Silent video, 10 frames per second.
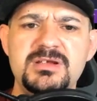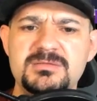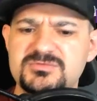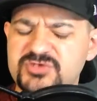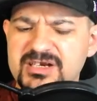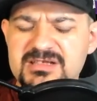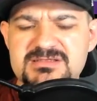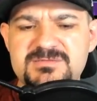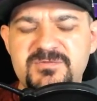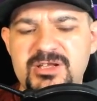we try to get
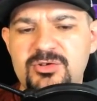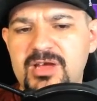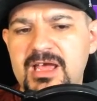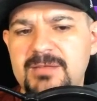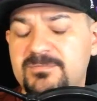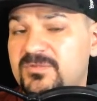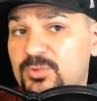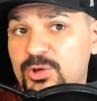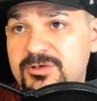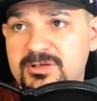this video at
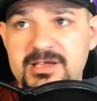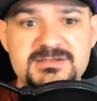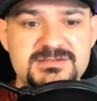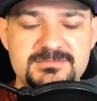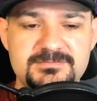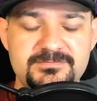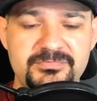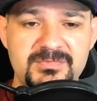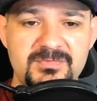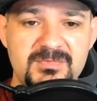400 likes?
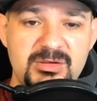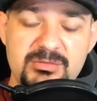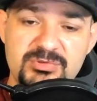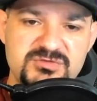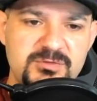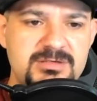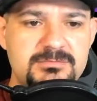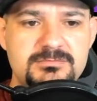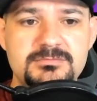Can we push for it?